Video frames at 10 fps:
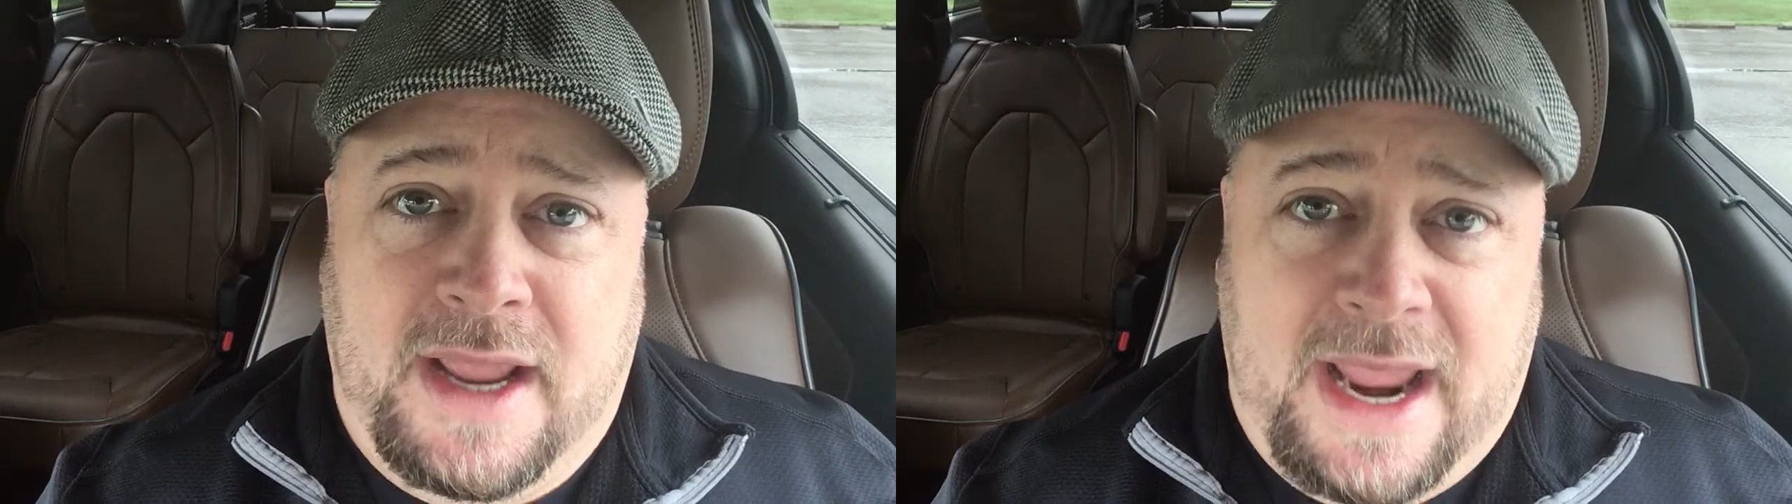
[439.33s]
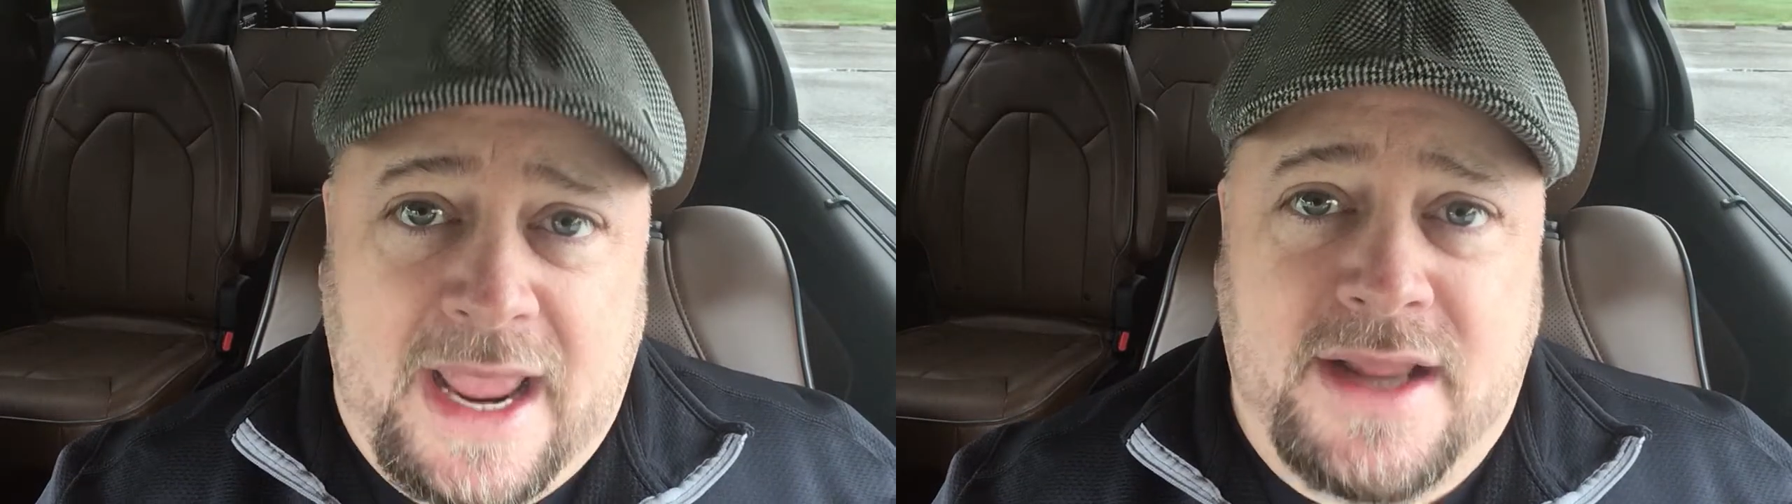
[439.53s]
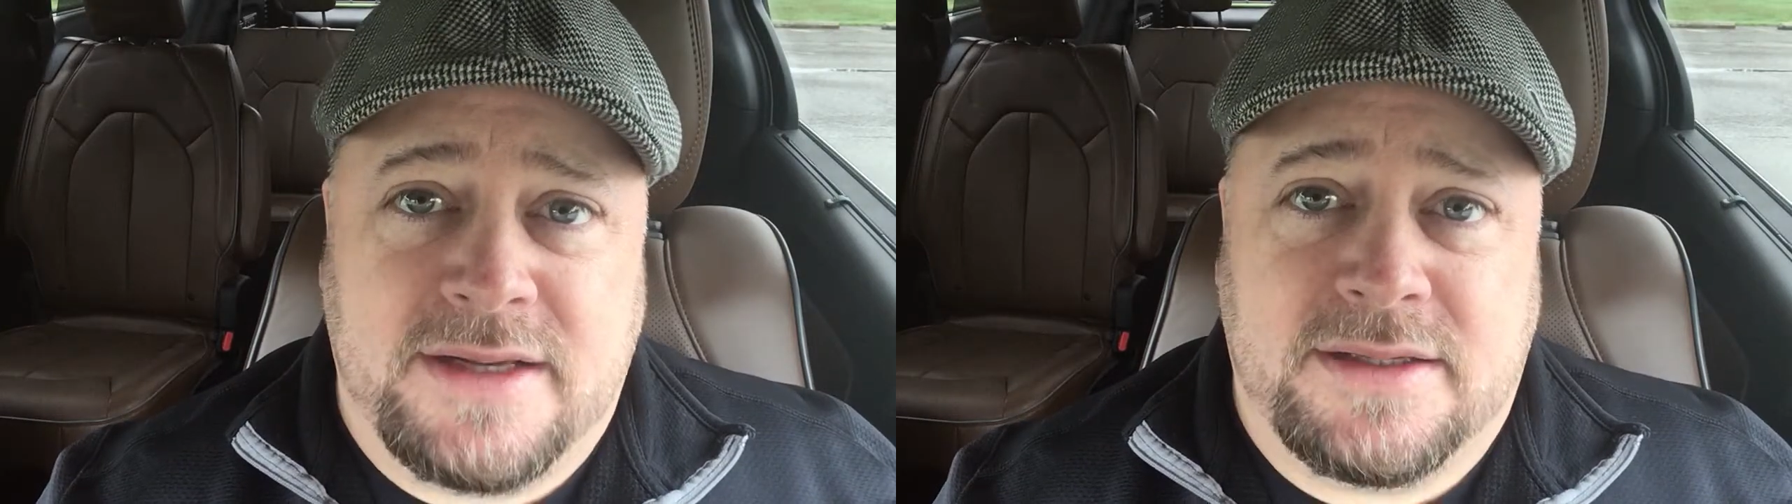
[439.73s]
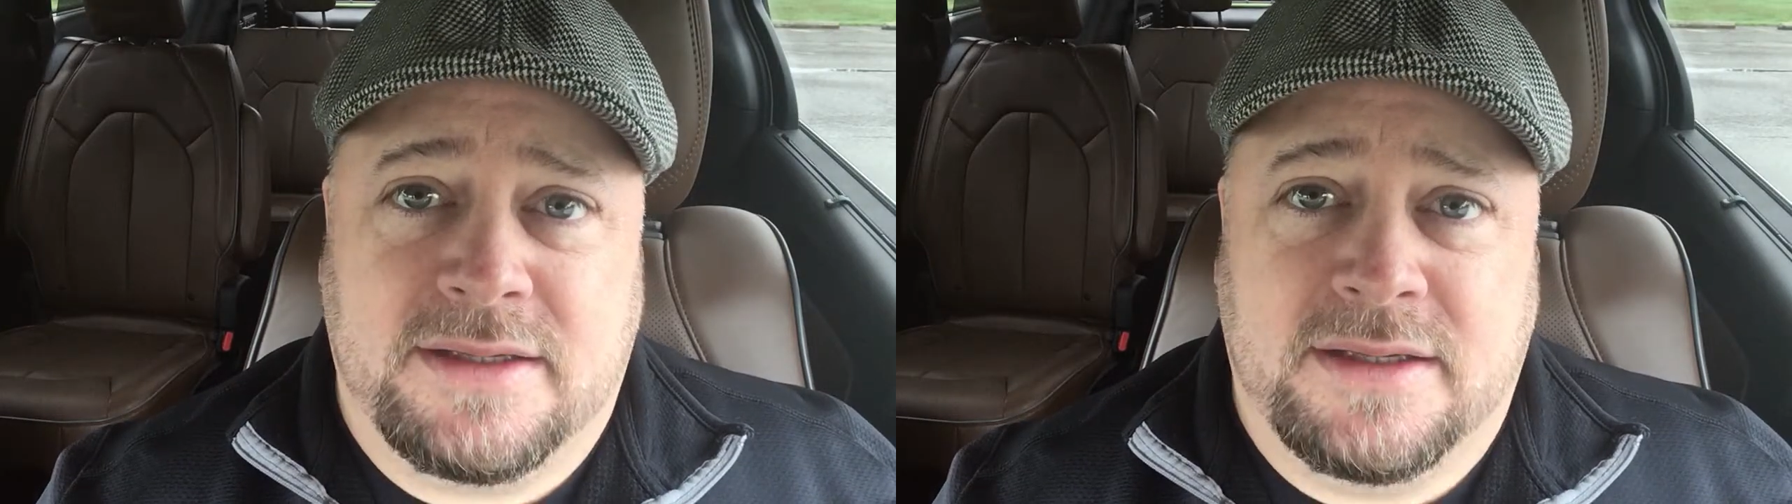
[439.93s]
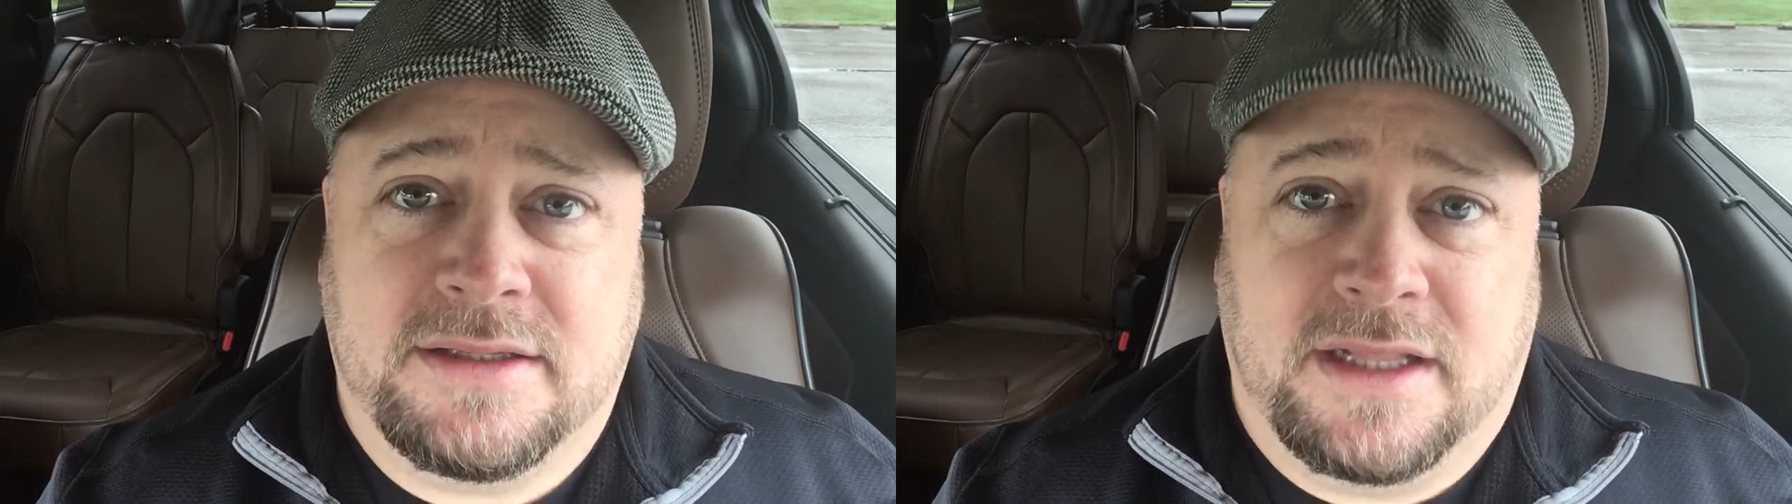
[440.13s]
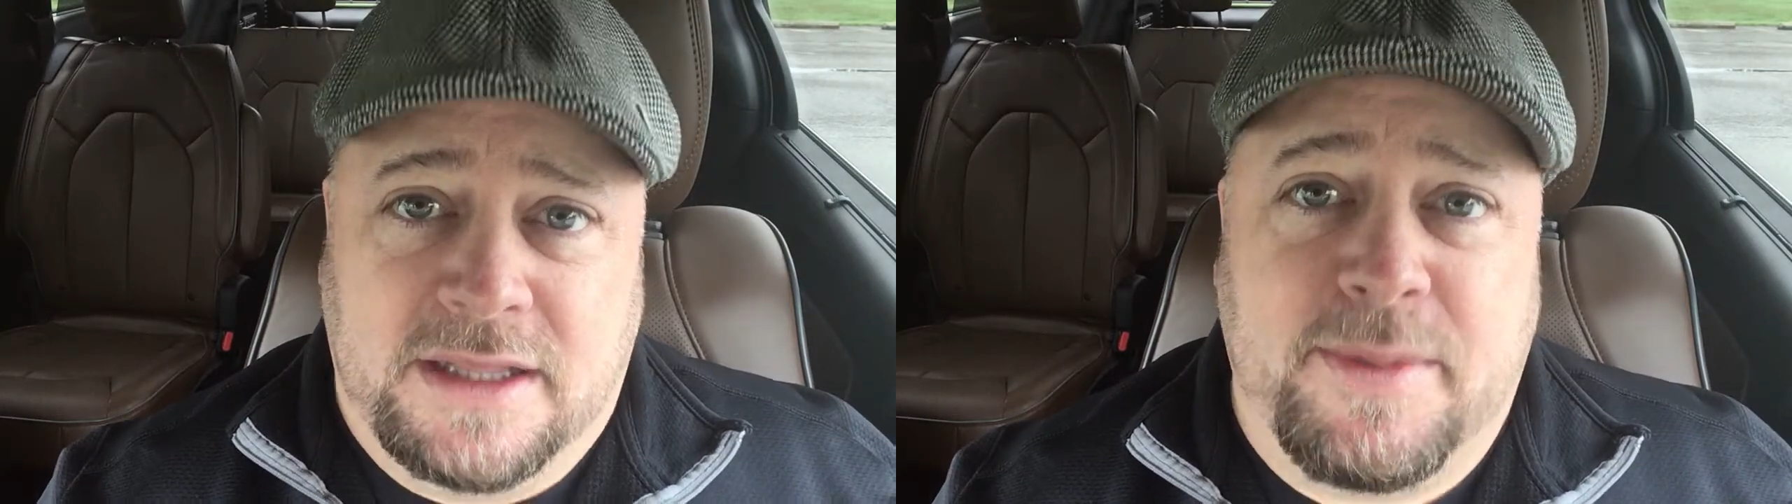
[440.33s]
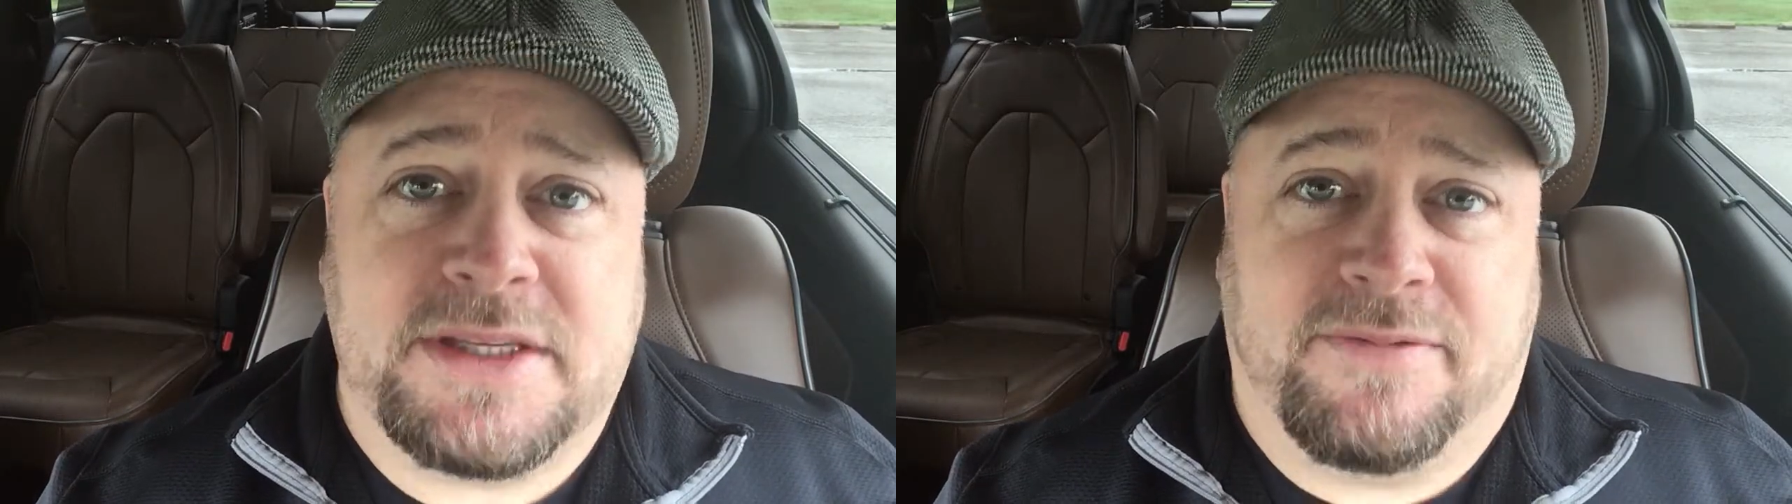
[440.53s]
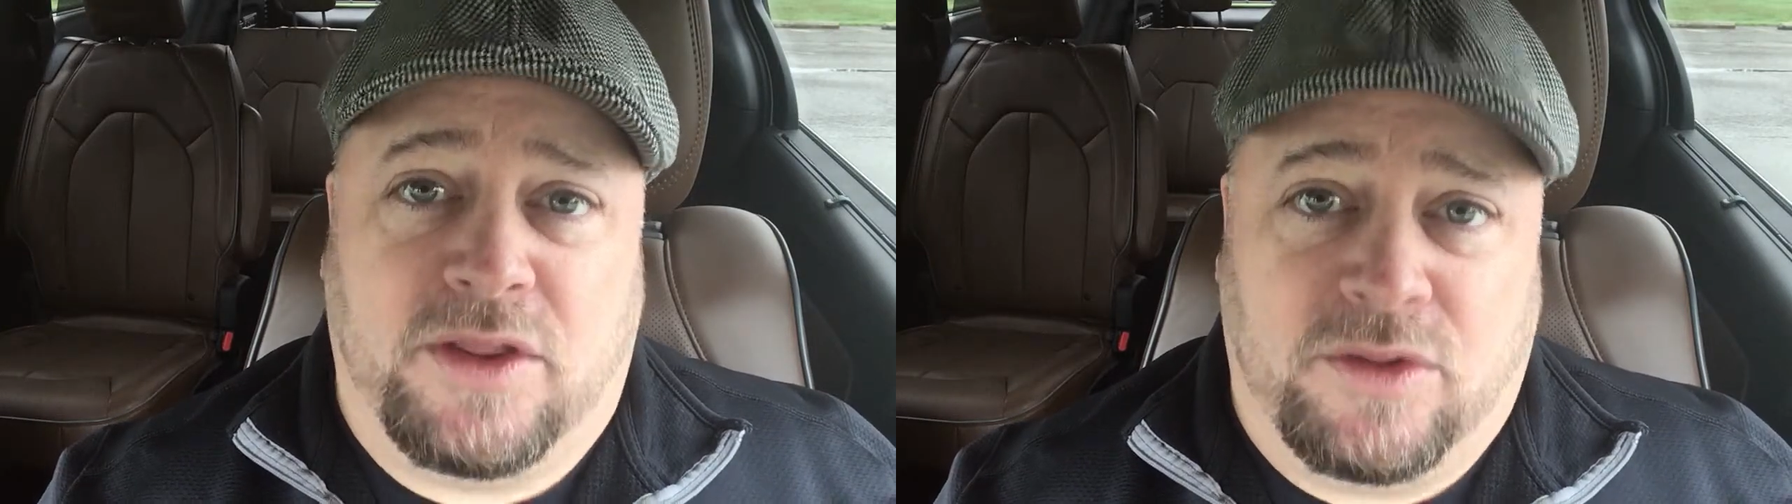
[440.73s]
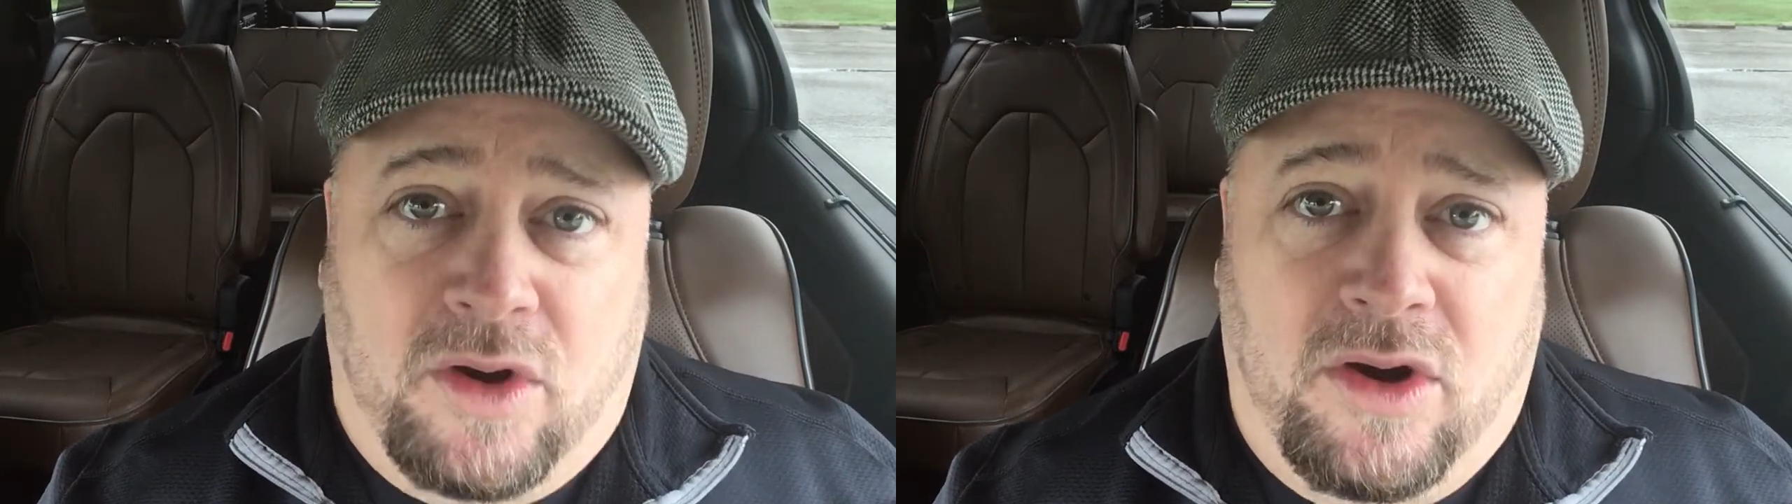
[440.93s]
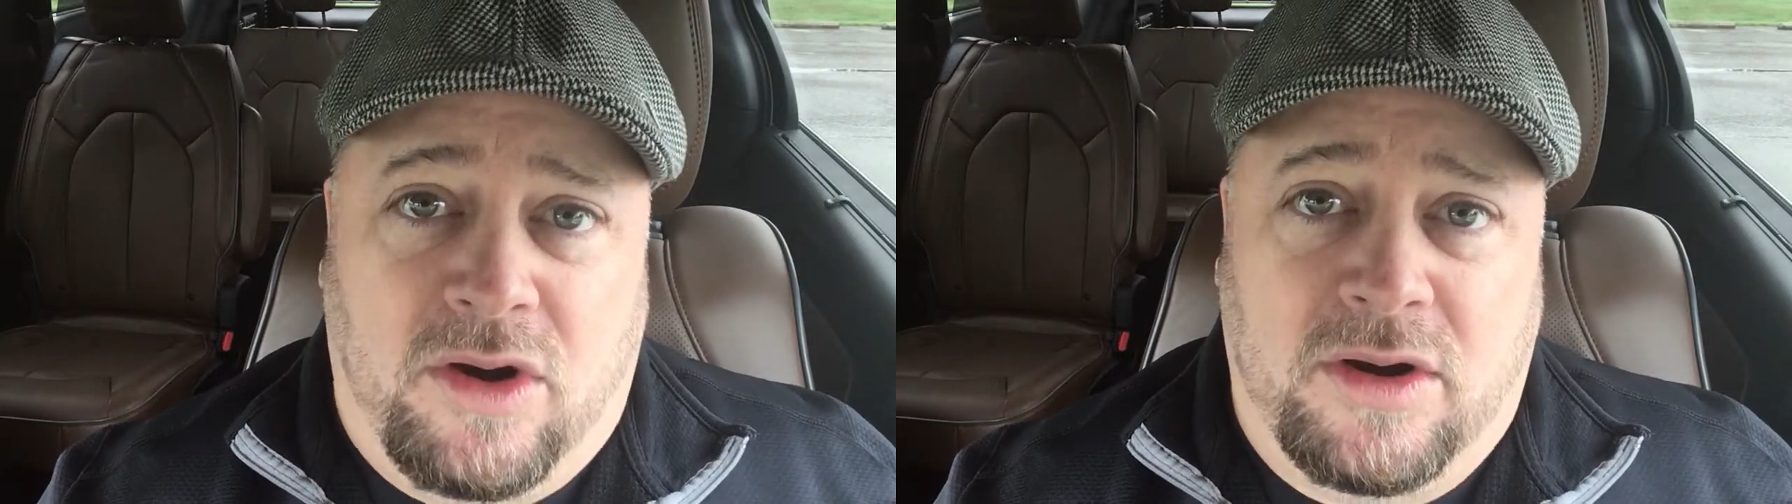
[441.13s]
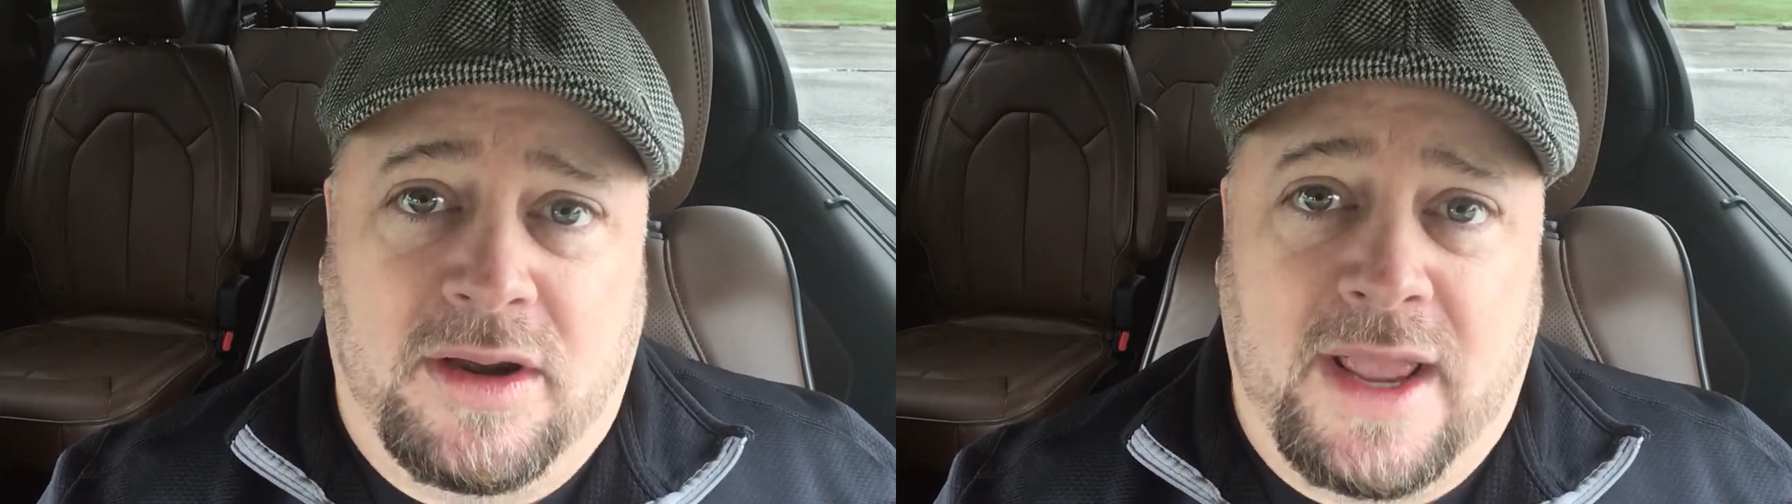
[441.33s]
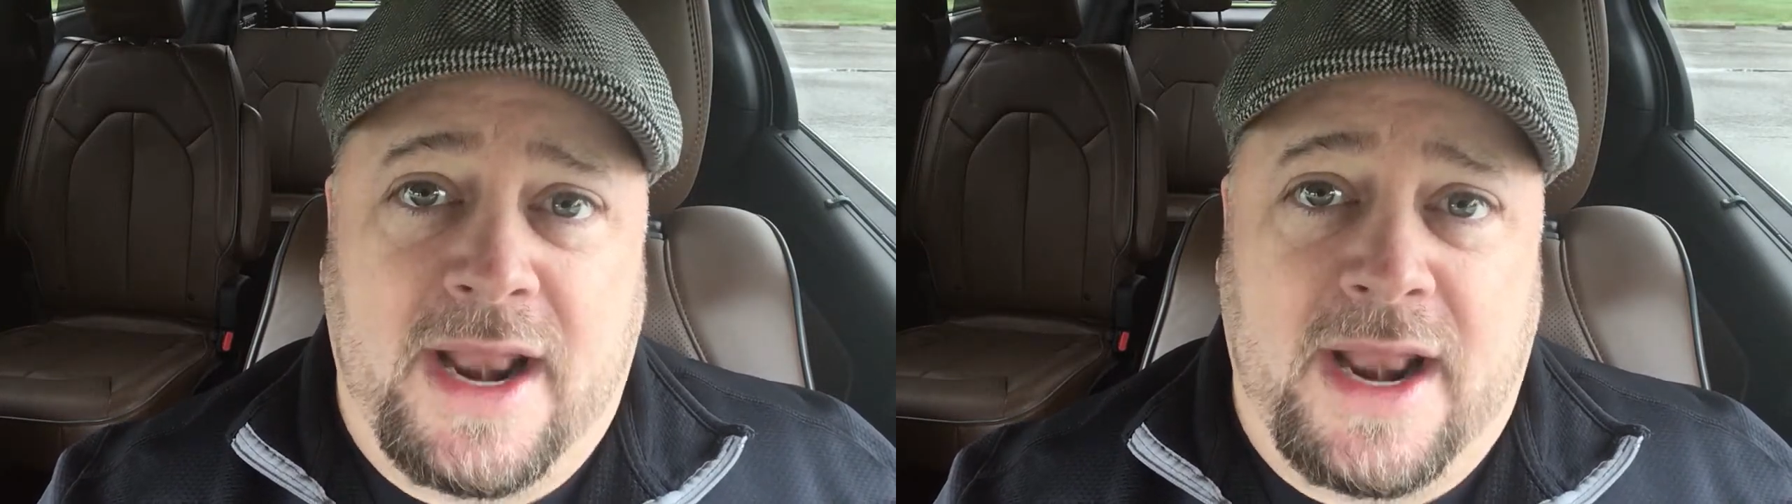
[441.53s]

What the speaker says: and the limits of the law